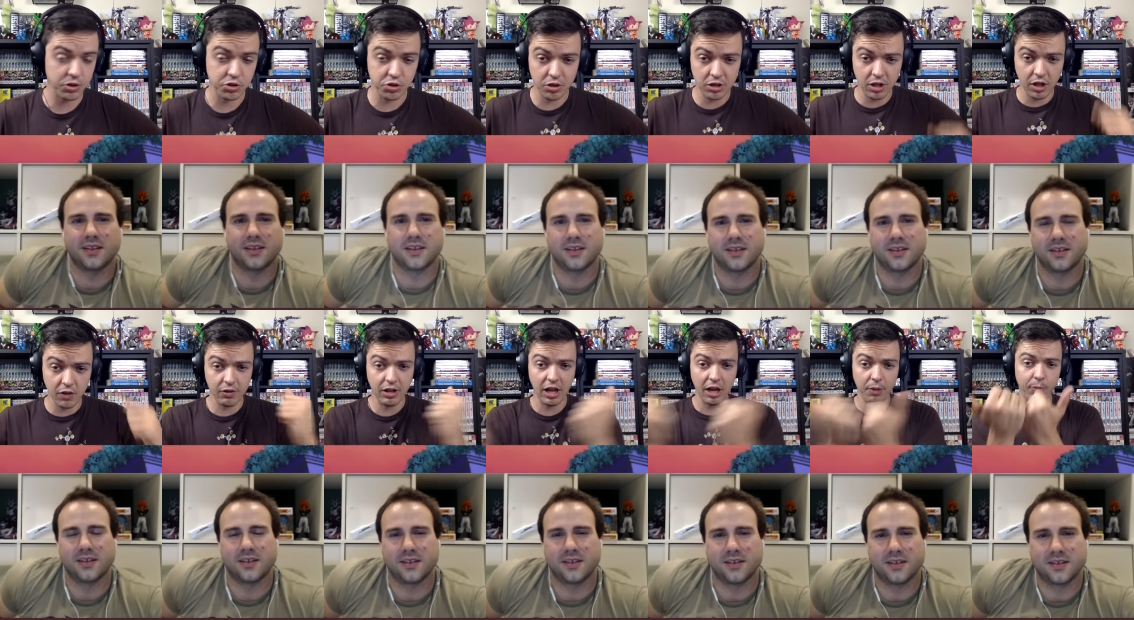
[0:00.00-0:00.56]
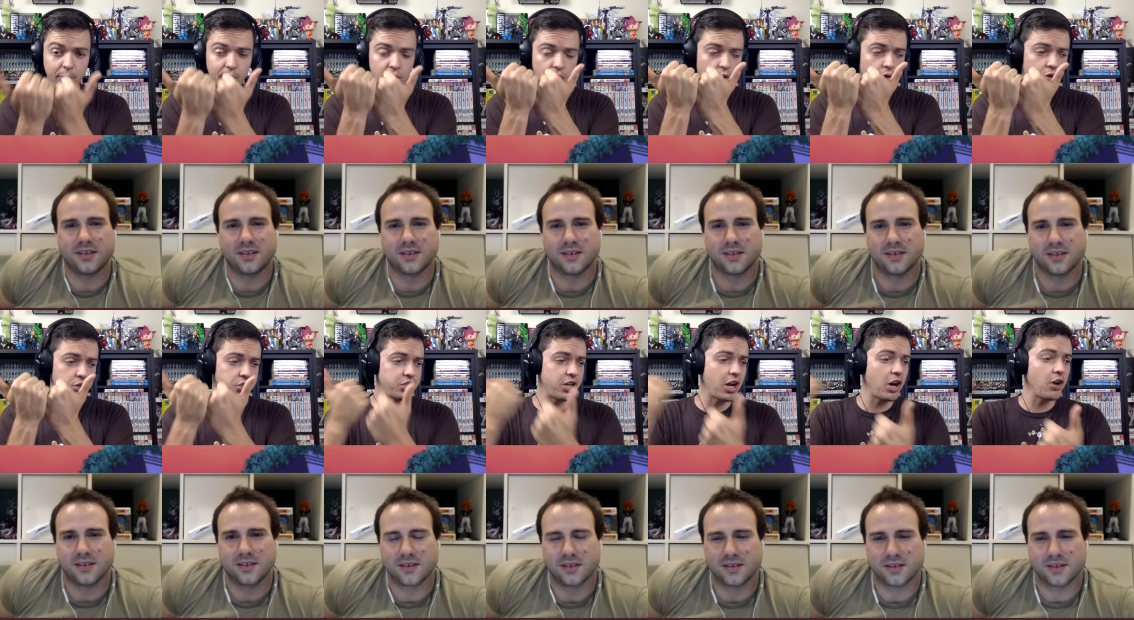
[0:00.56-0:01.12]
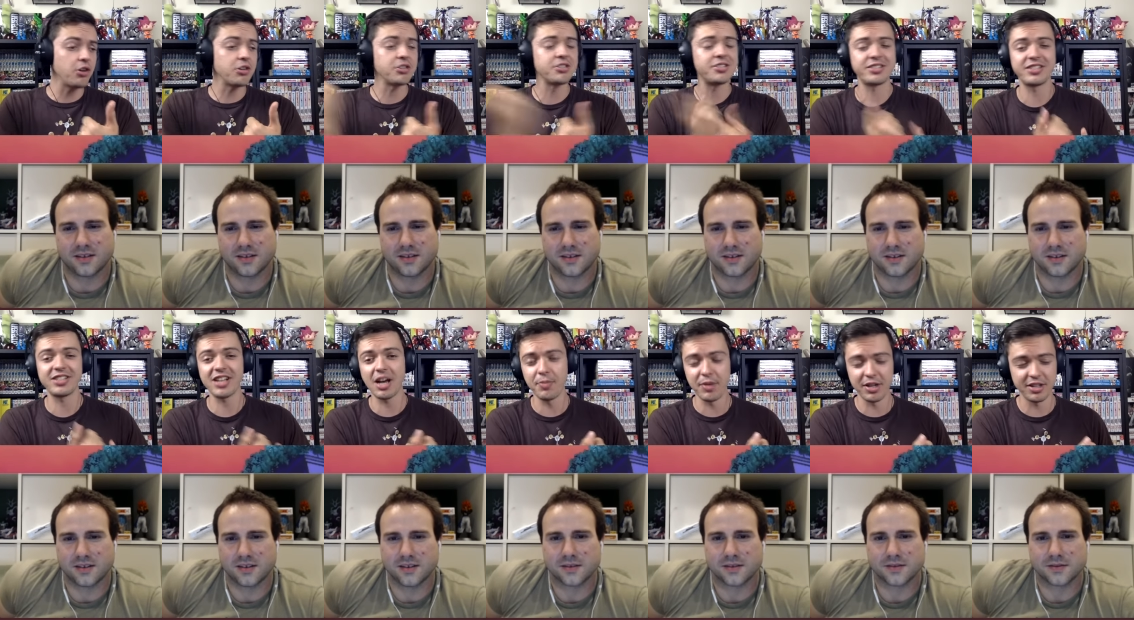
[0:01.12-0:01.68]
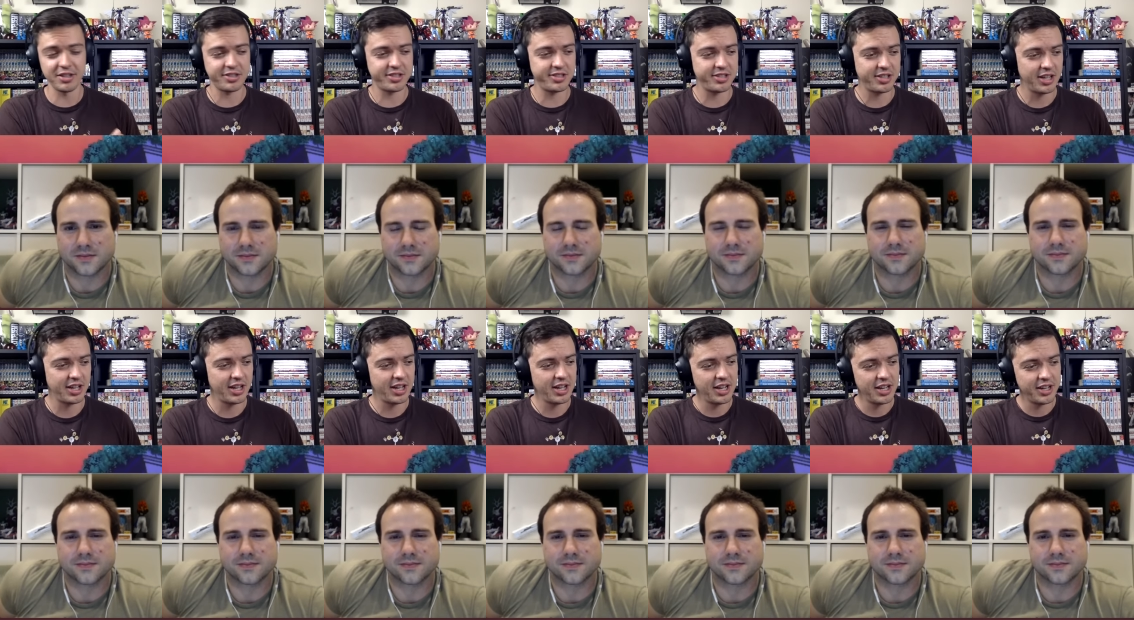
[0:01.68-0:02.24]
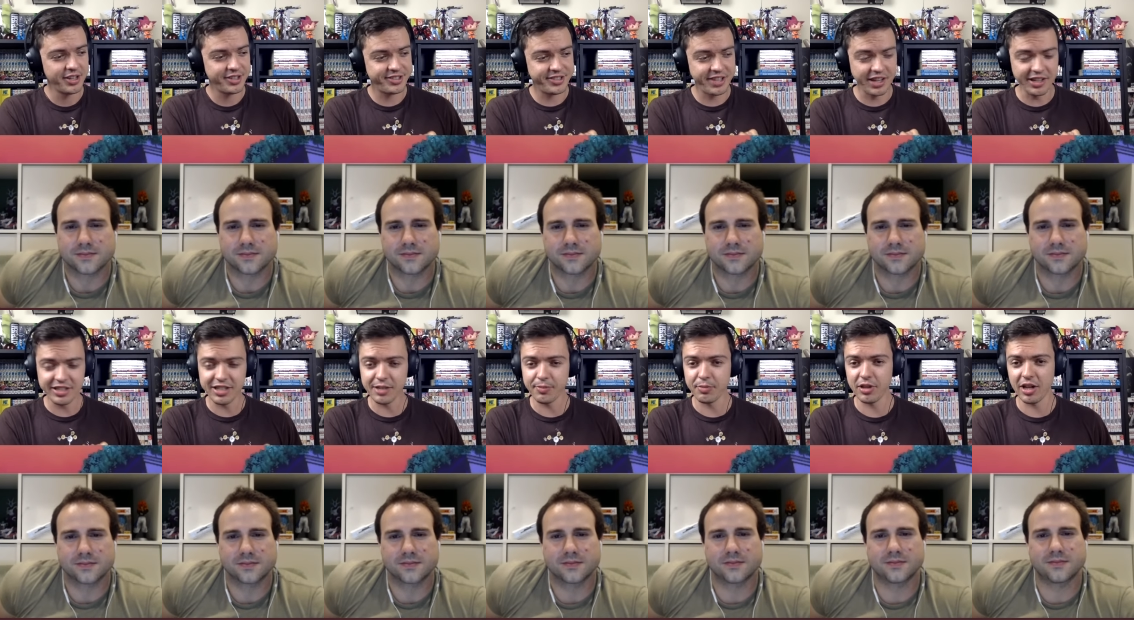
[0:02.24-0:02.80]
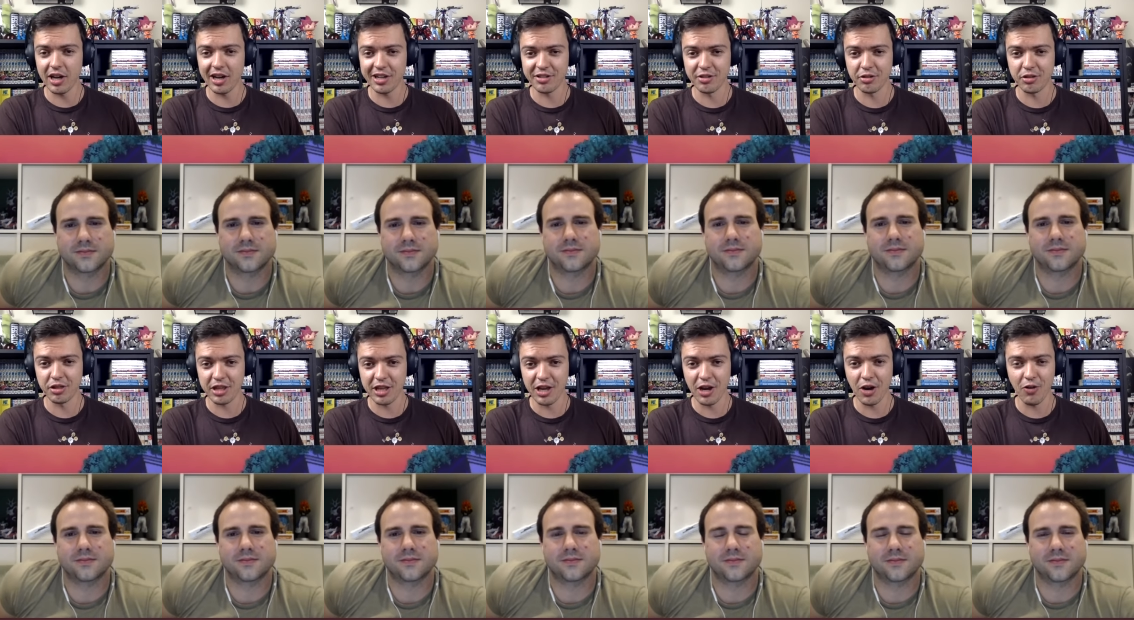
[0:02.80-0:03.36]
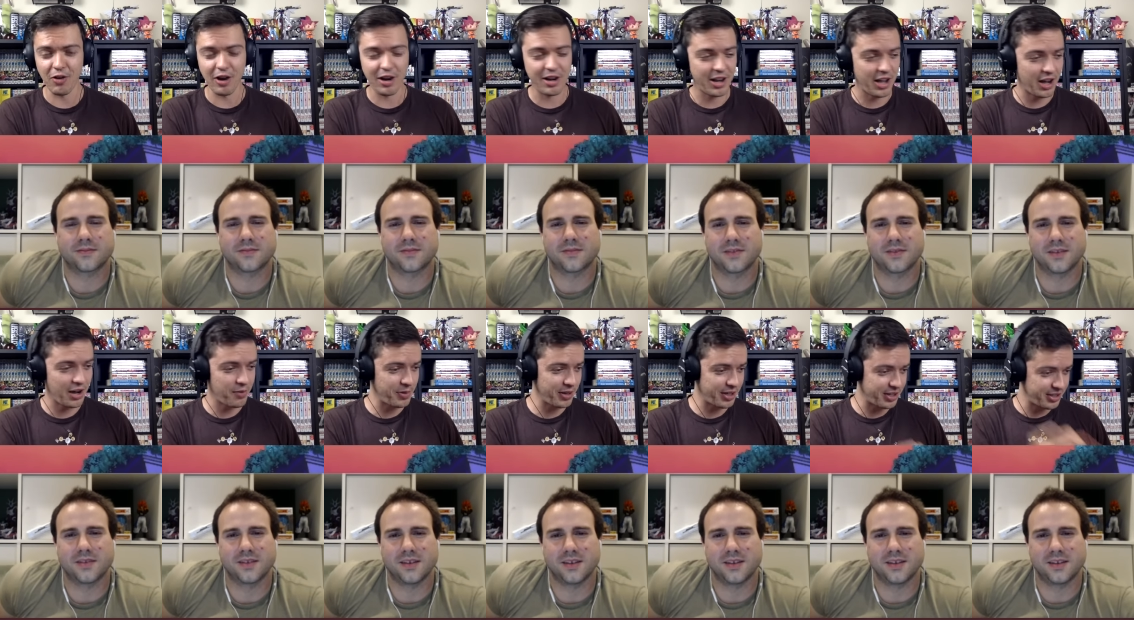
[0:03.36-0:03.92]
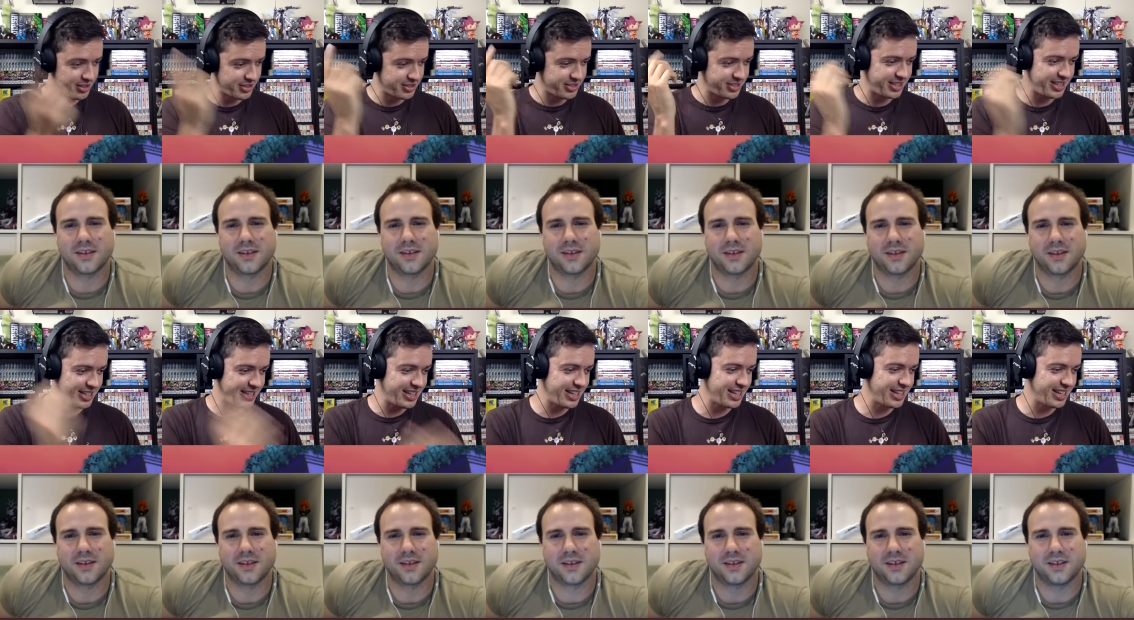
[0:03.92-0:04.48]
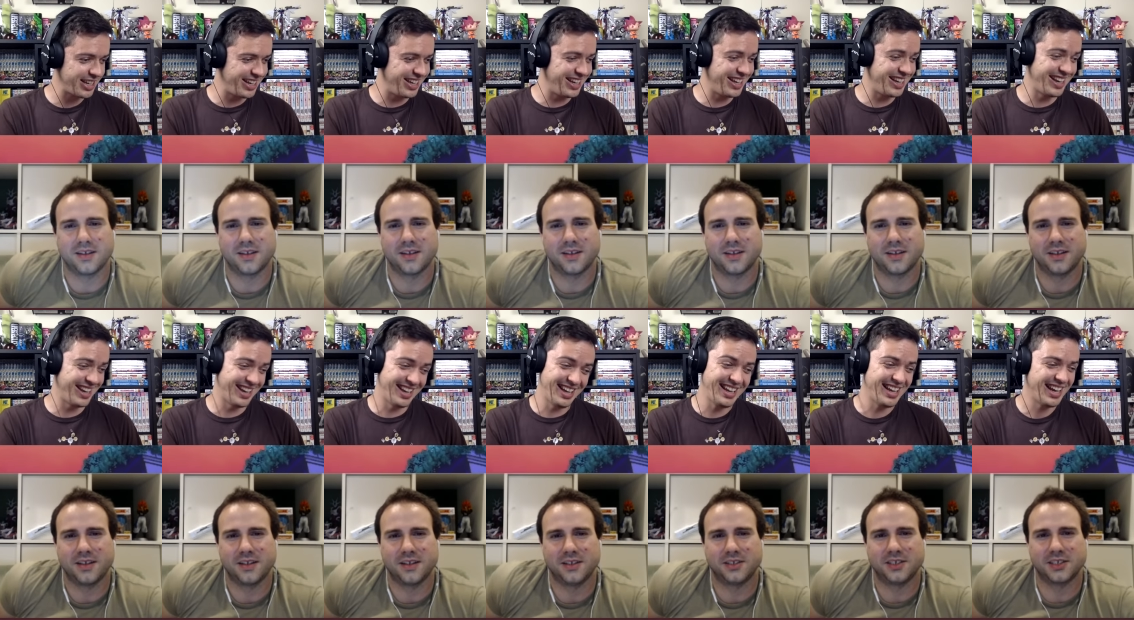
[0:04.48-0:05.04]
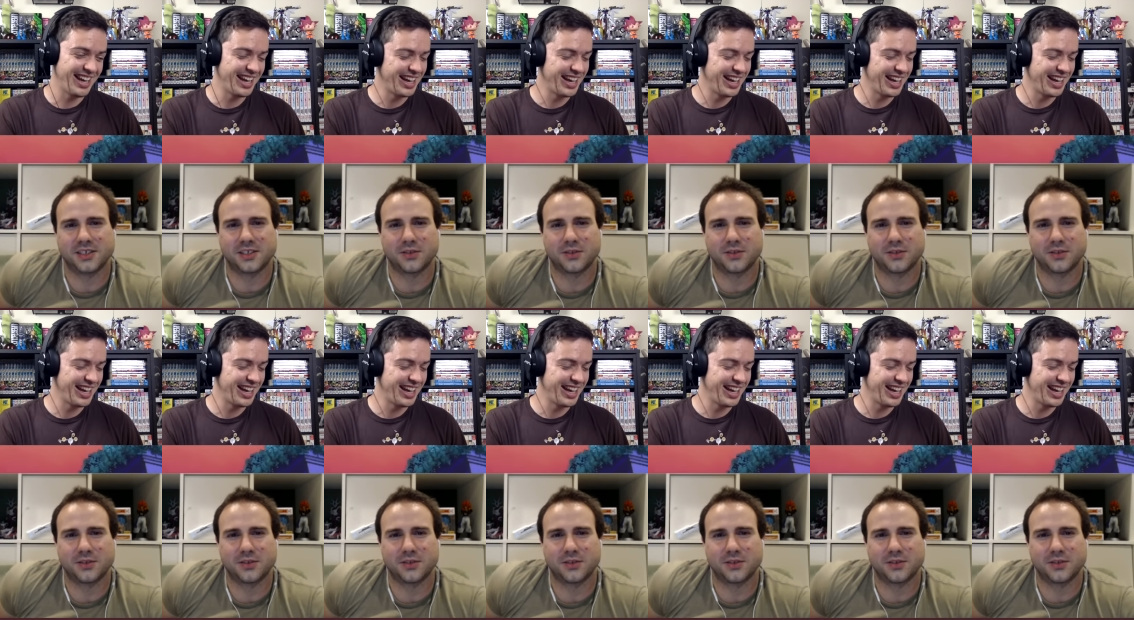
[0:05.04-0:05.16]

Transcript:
Speaker 1: sure you leave a like below. Share your summons. Send some luck to Theo right now because he just